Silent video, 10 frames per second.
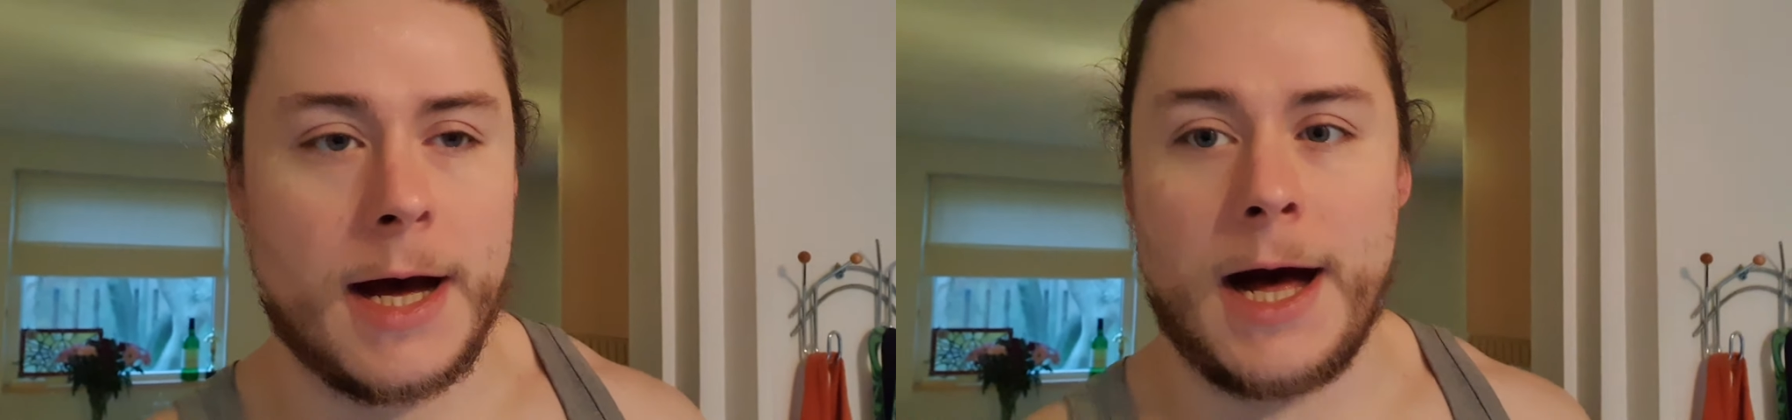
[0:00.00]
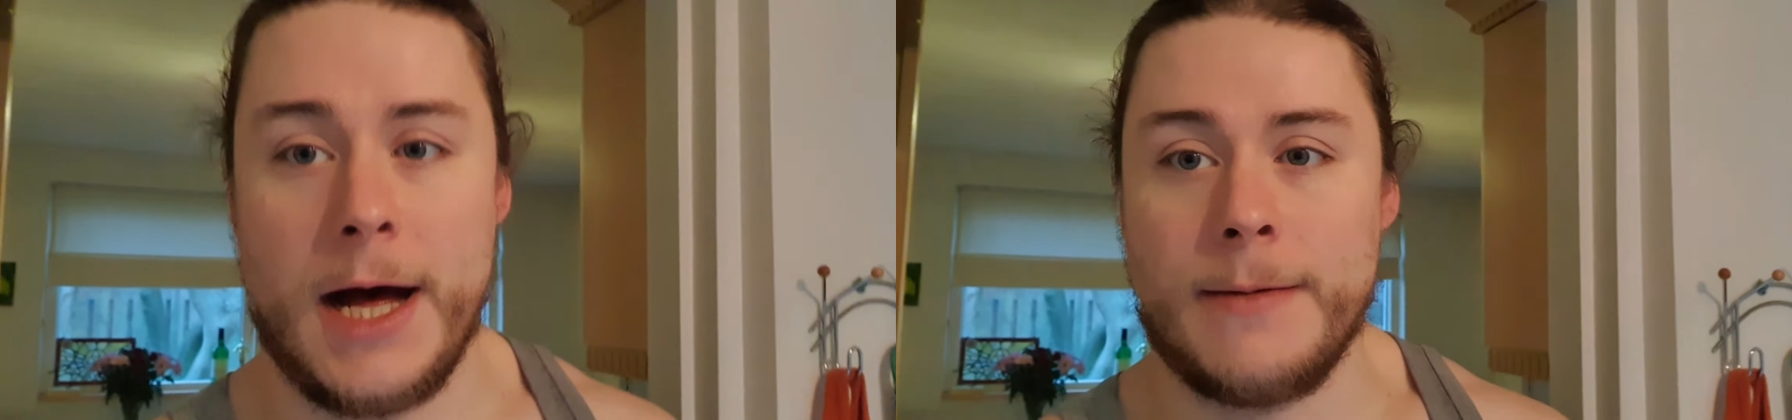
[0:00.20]

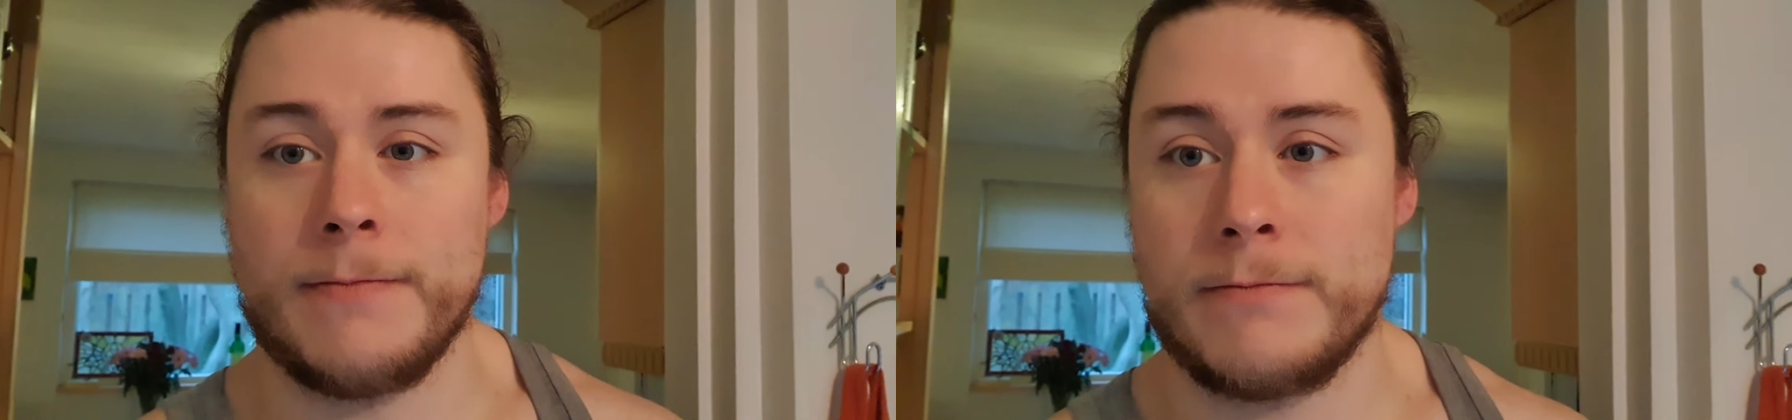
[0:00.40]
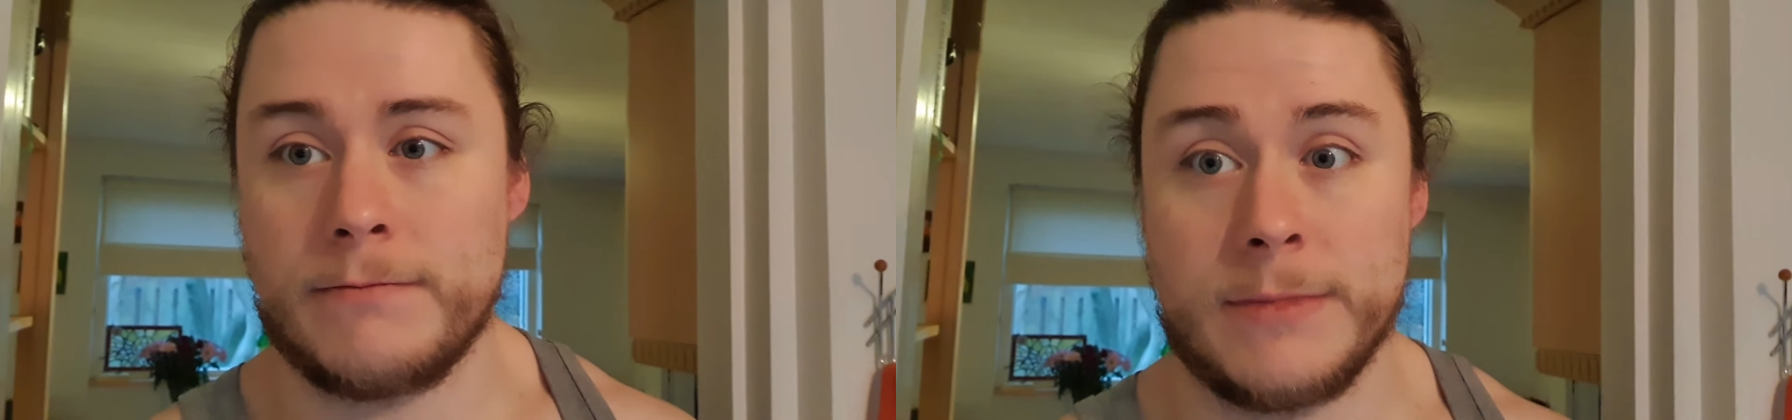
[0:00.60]

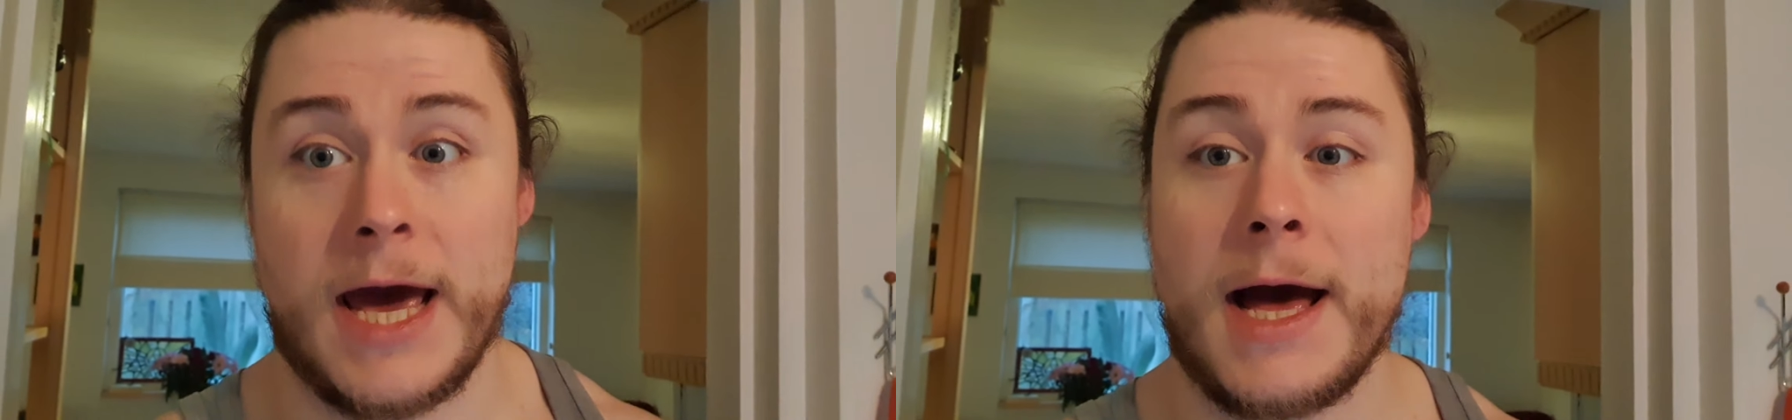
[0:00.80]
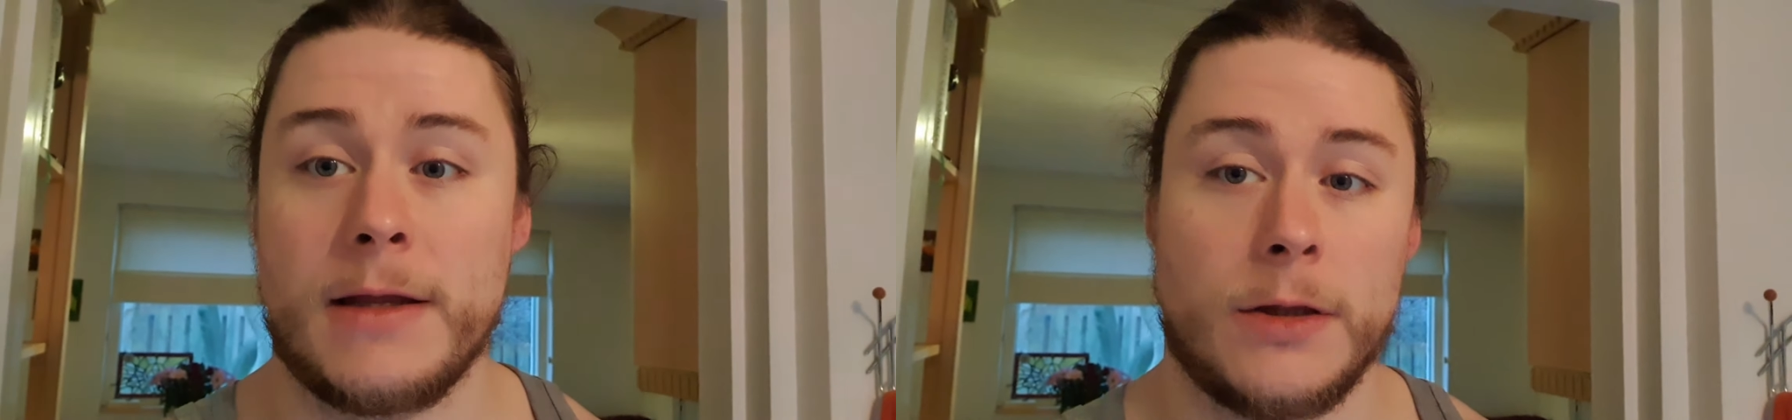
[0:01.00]
And
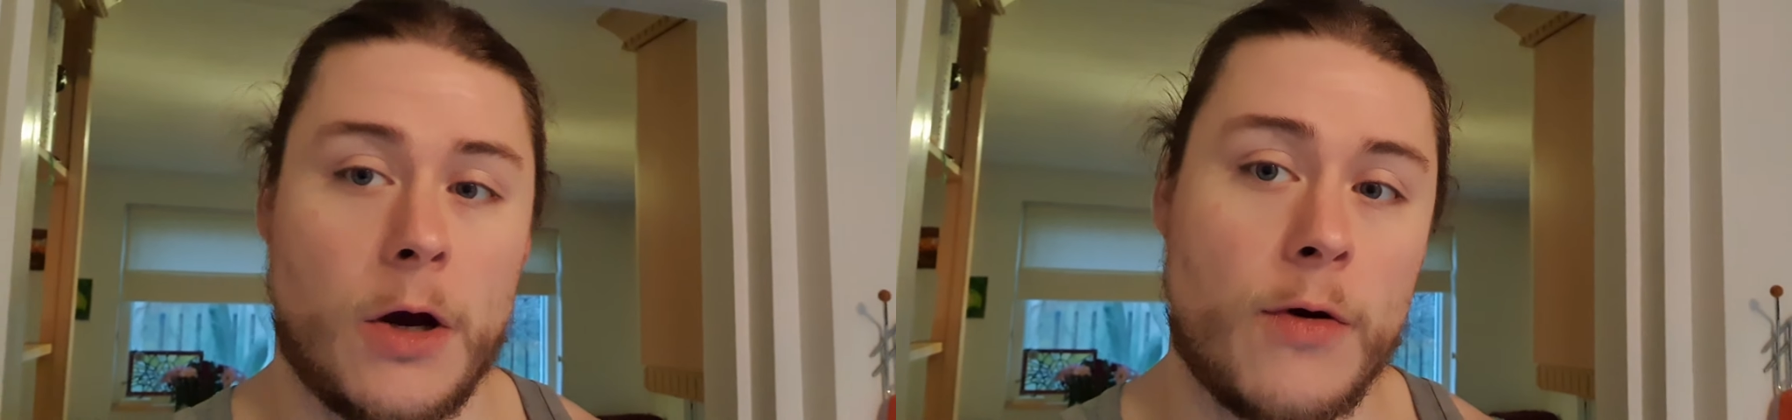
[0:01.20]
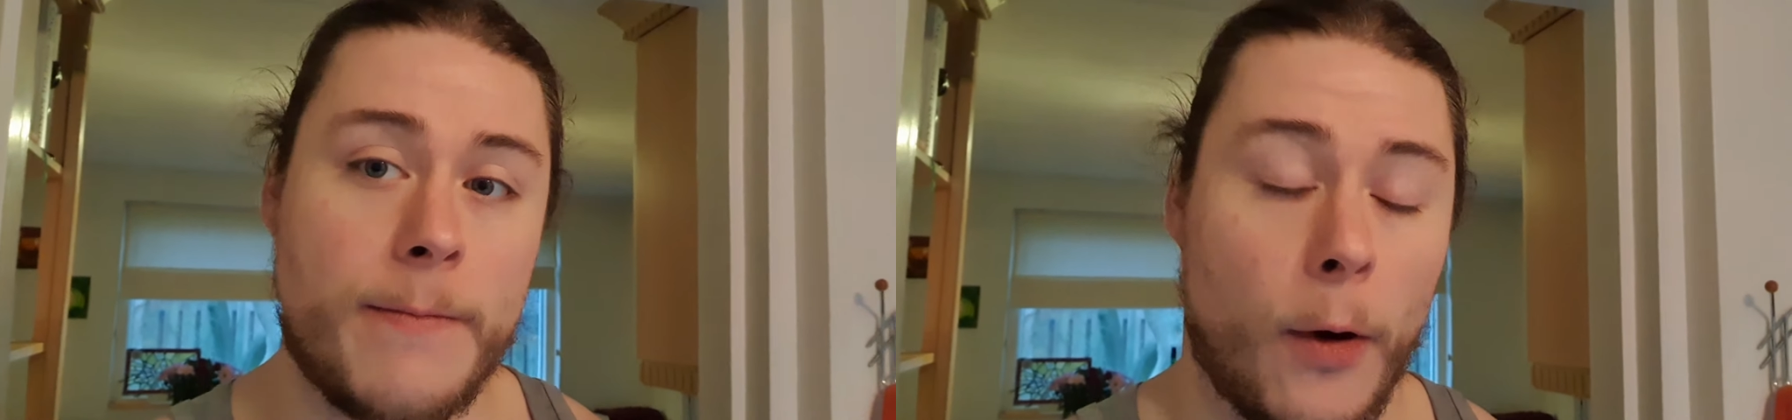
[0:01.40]

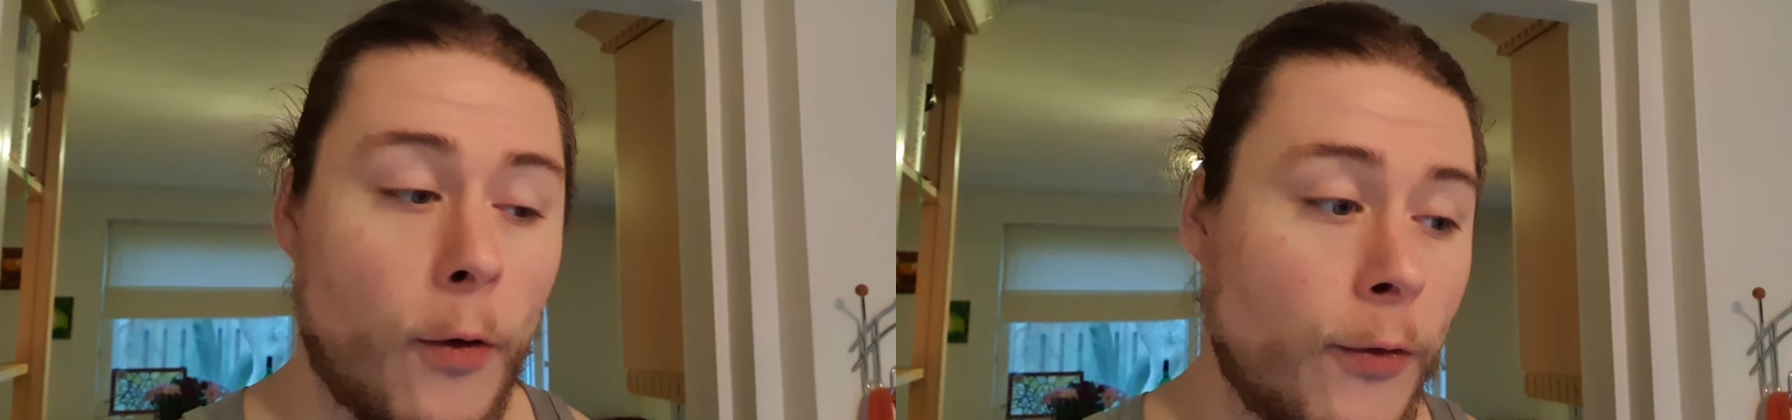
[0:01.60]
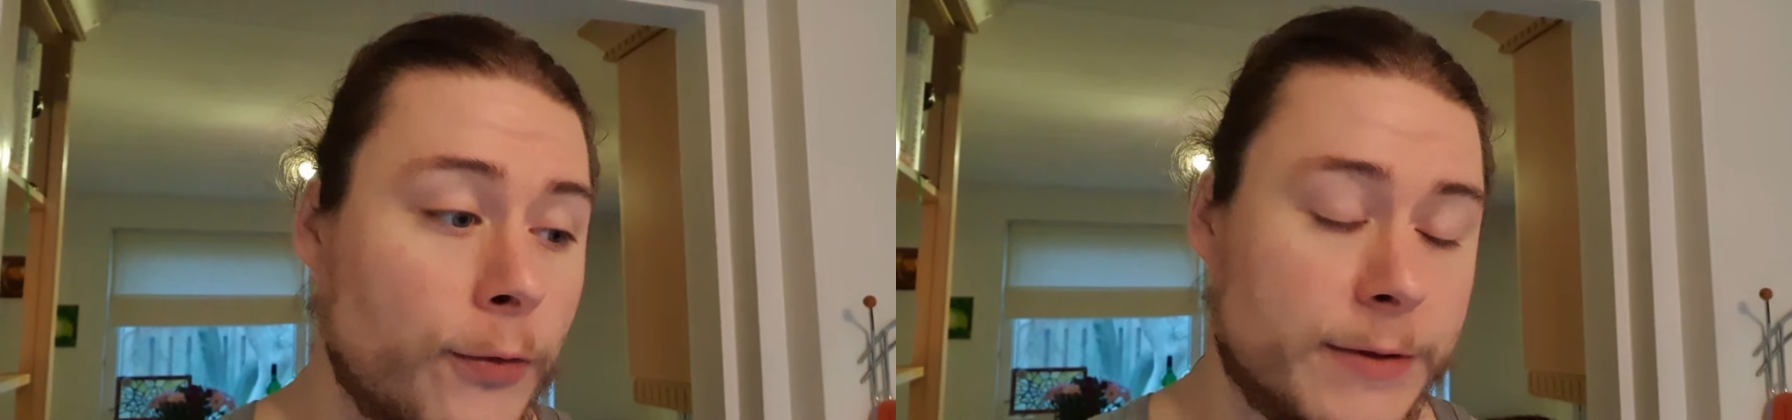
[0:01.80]
lo and
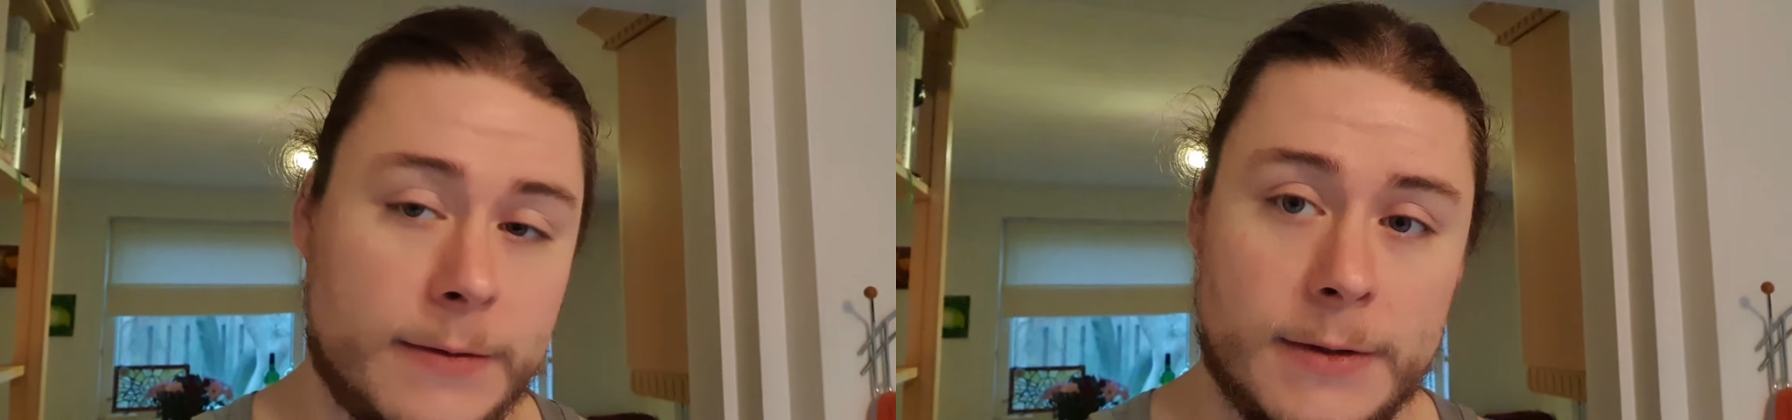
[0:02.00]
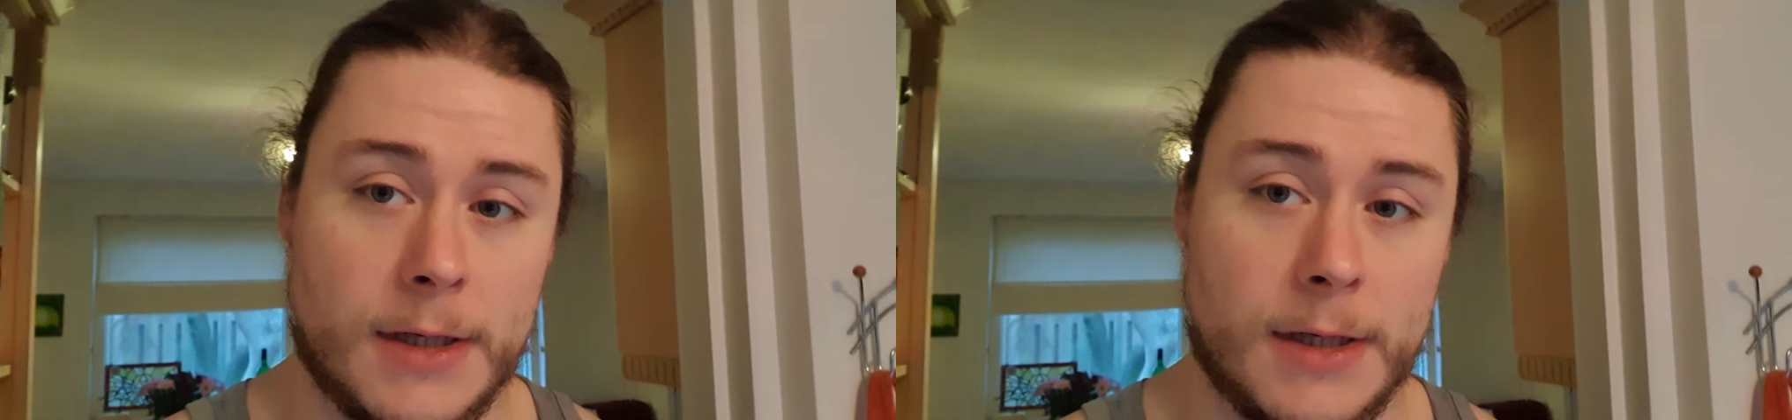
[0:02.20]
behold,